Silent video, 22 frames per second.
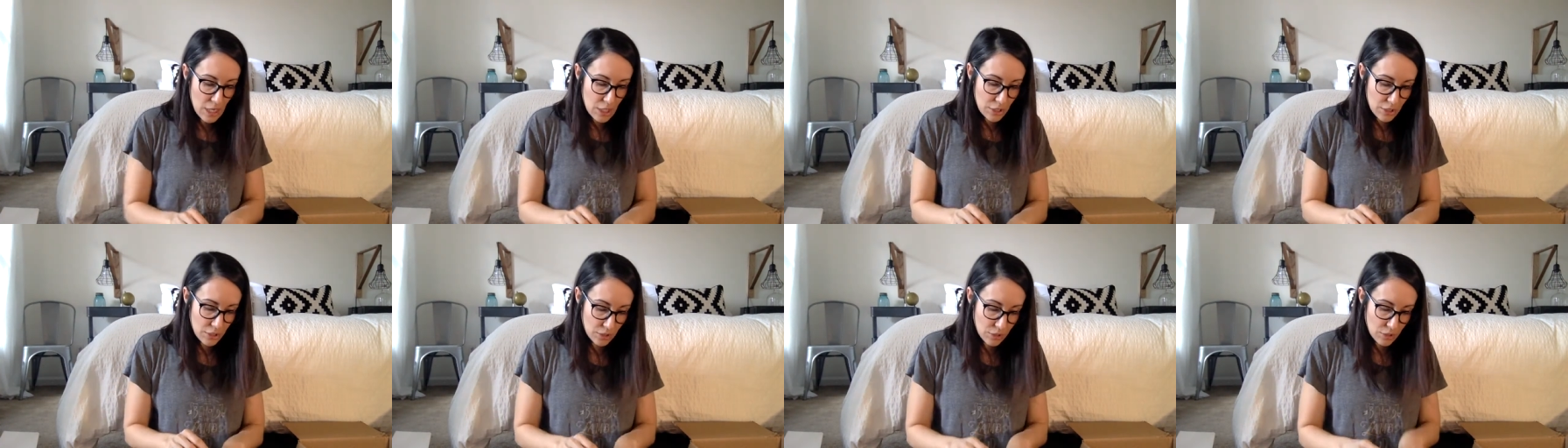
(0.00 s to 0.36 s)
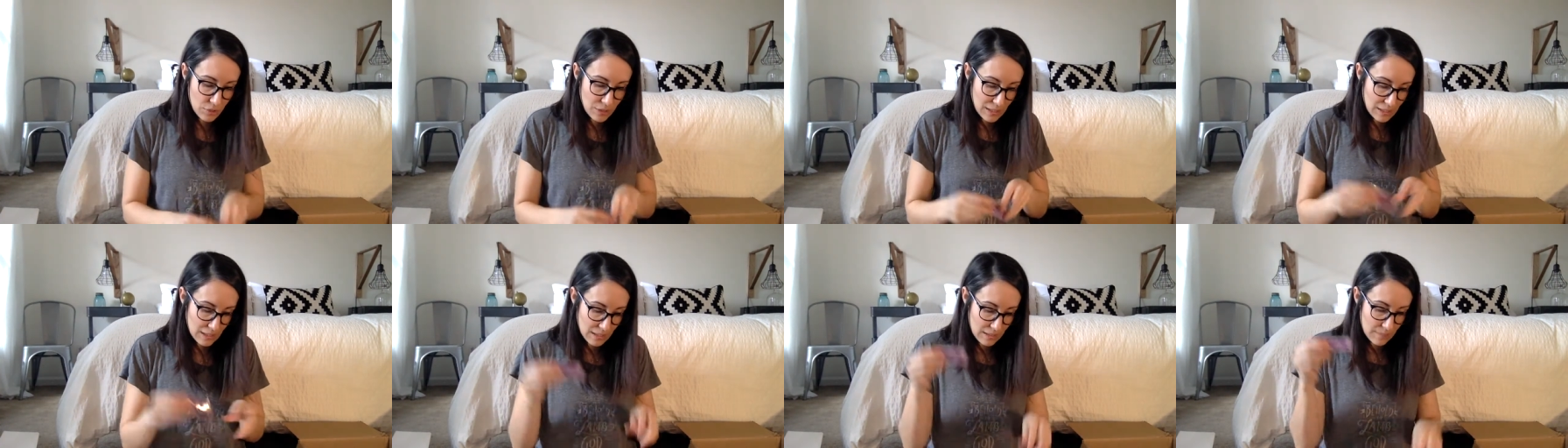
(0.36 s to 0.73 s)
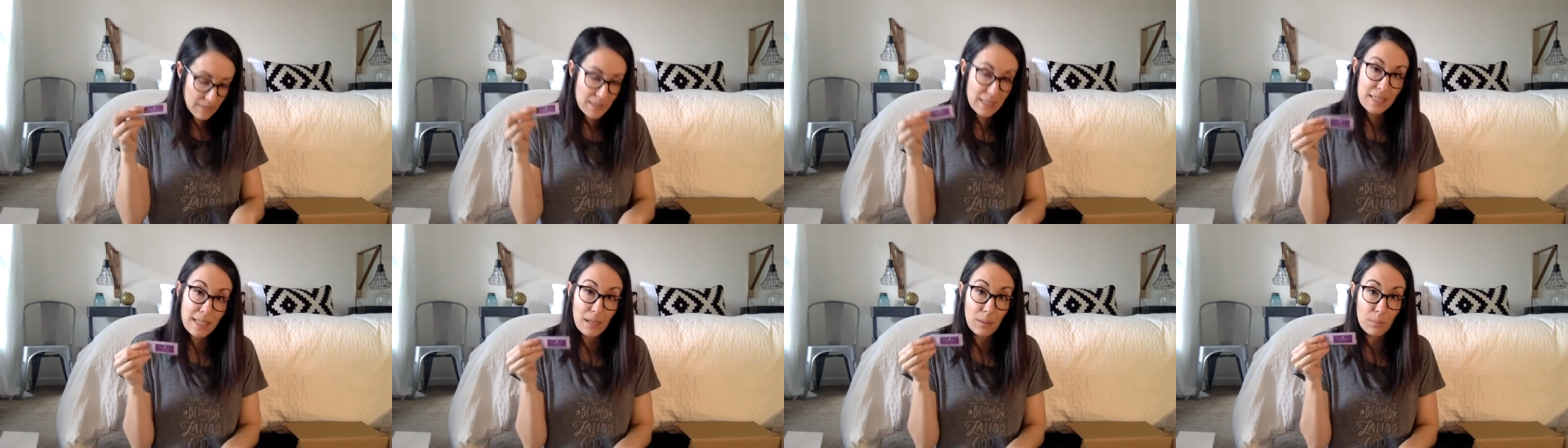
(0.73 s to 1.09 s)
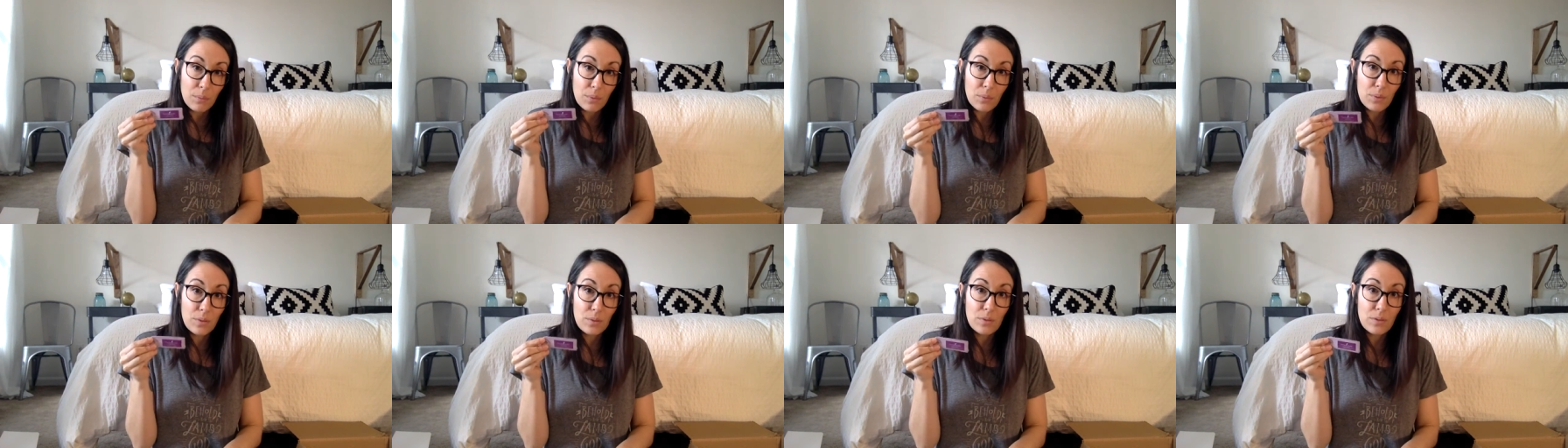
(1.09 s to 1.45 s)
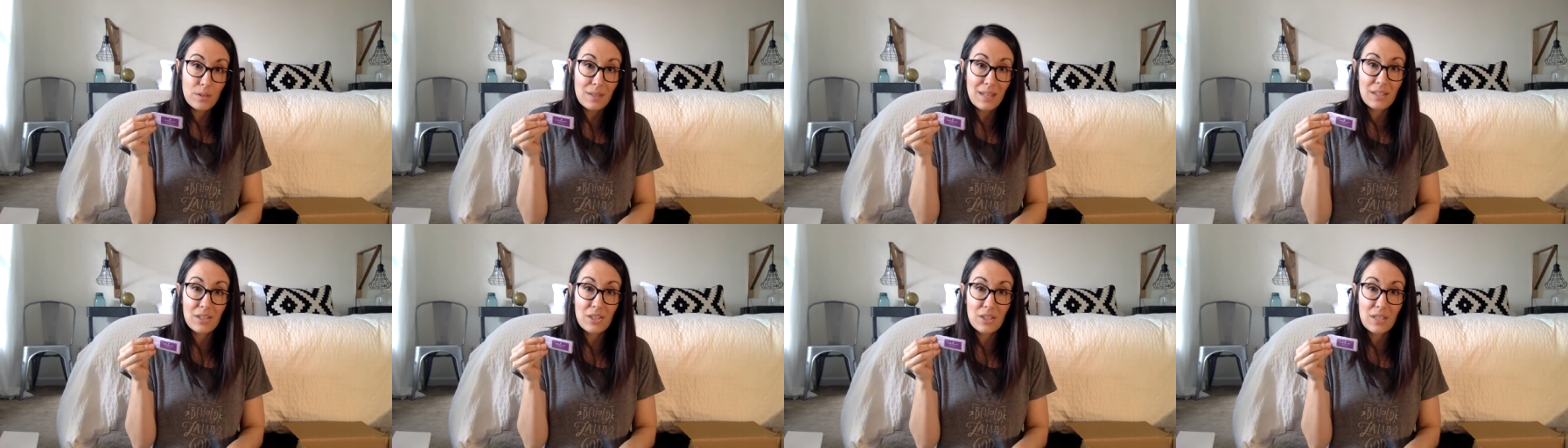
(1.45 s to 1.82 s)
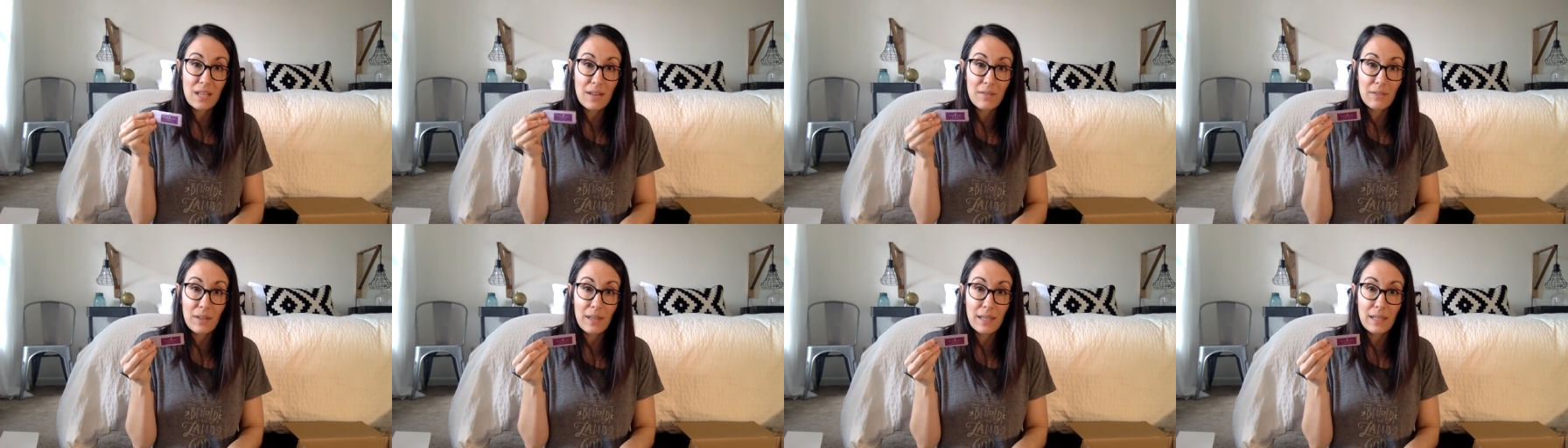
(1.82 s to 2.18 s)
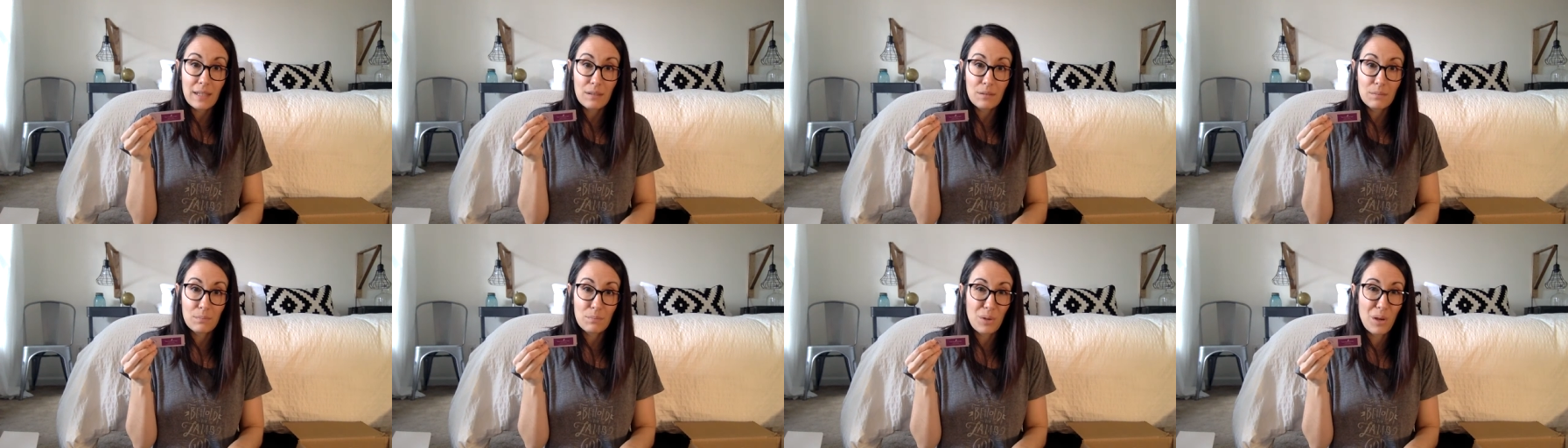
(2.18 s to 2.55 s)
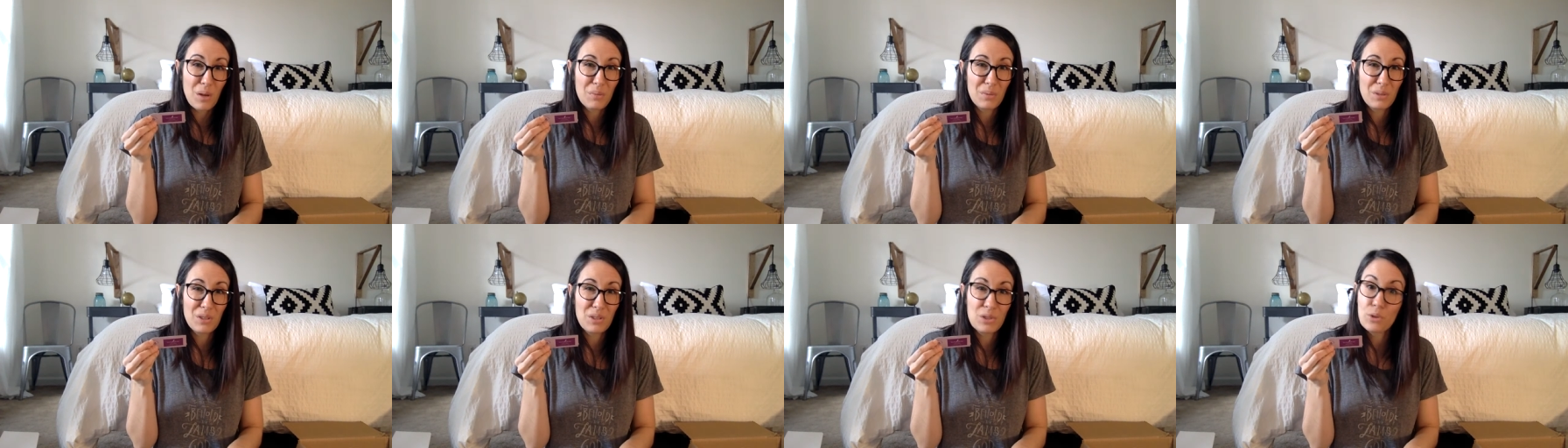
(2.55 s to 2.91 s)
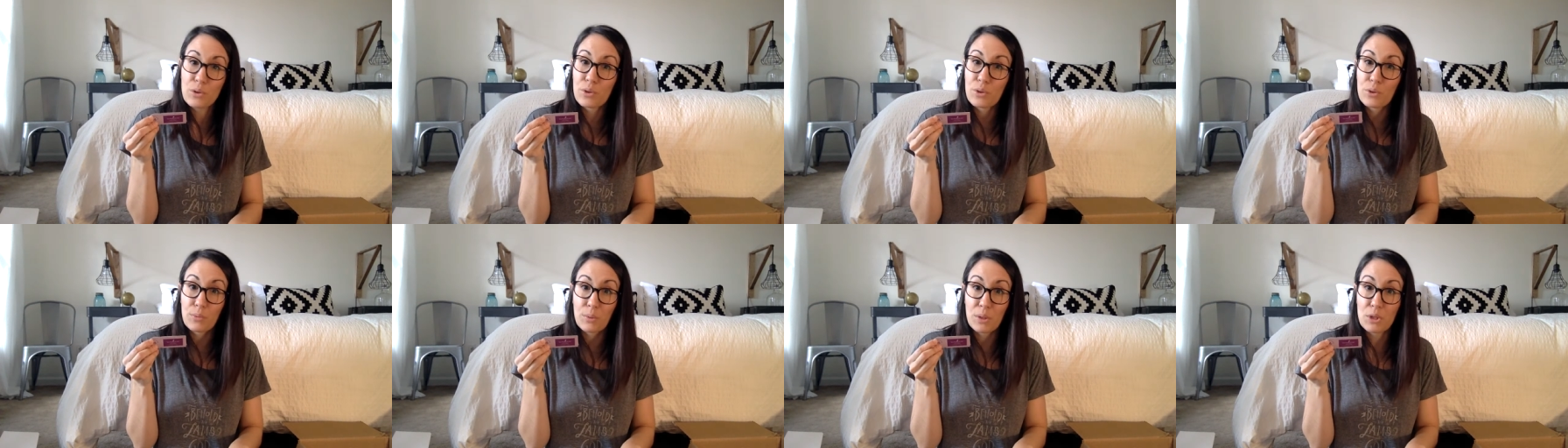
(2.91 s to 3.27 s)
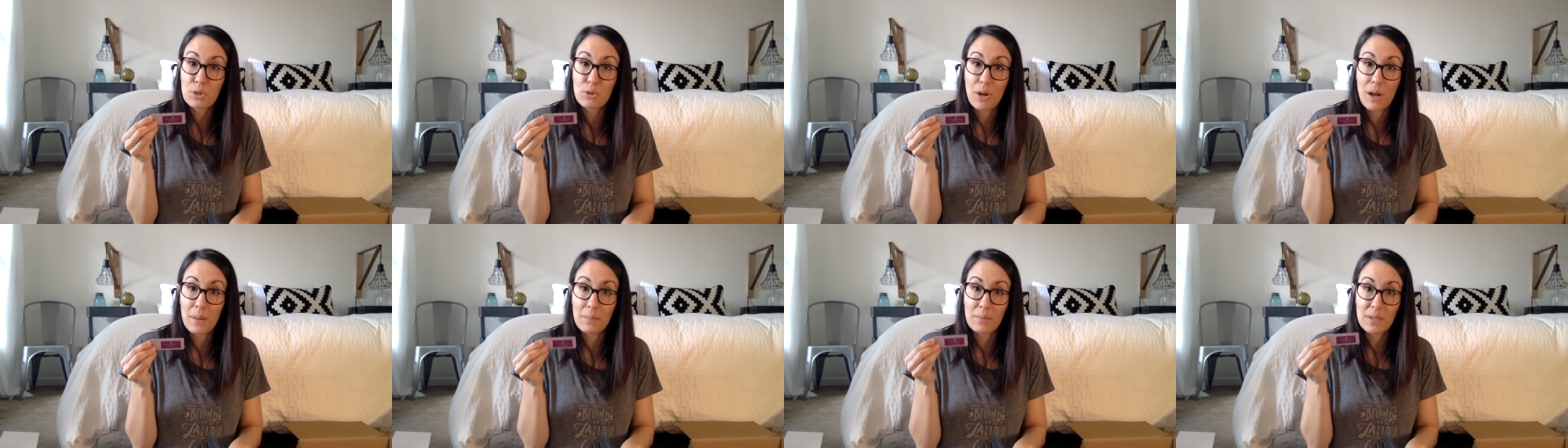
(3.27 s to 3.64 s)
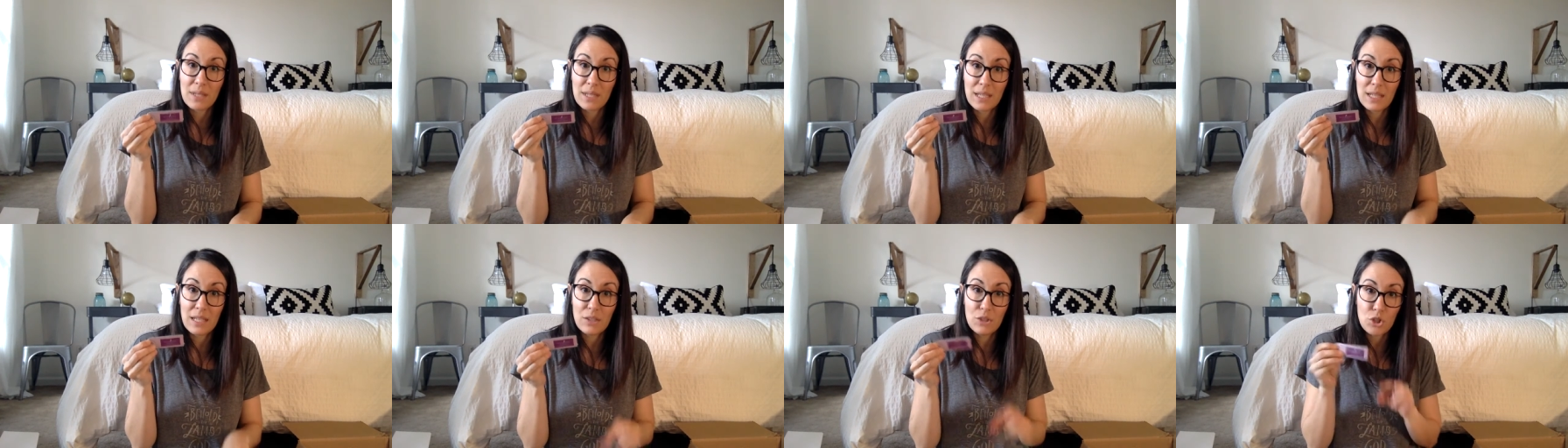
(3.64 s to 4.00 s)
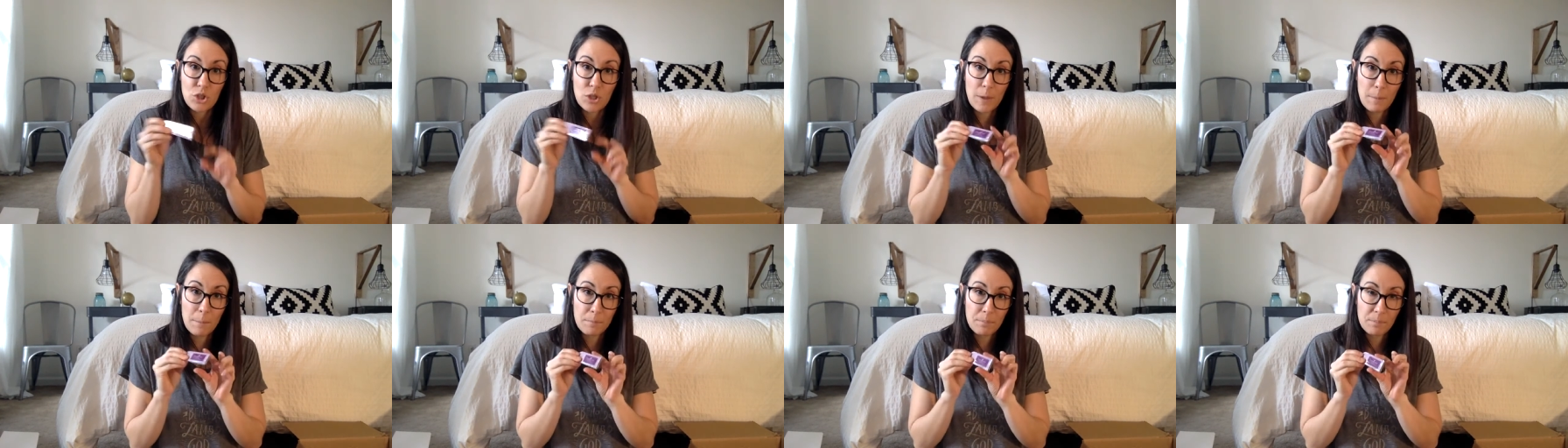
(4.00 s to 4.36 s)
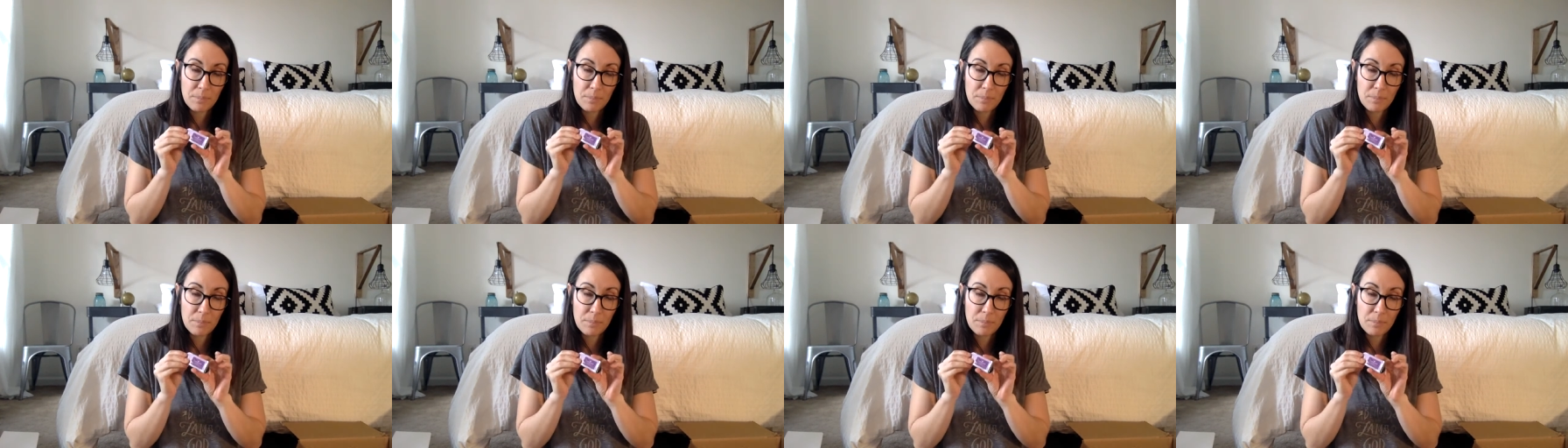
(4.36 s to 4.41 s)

So you get some samples that just have like probably two or three drops each